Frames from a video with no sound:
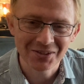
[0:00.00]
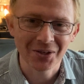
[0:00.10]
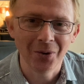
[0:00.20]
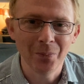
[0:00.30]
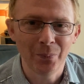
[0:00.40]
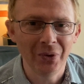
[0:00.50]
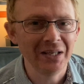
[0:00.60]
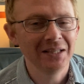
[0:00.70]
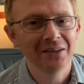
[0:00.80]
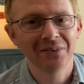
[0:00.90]
So
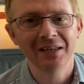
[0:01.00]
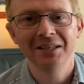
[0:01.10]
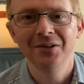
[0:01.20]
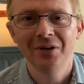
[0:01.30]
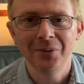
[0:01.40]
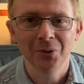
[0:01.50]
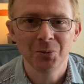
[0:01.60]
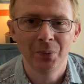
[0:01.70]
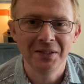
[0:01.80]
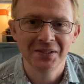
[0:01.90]
brilliant. Thank you very
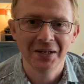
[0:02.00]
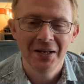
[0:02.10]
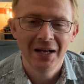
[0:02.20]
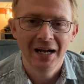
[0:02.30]
much, Peter.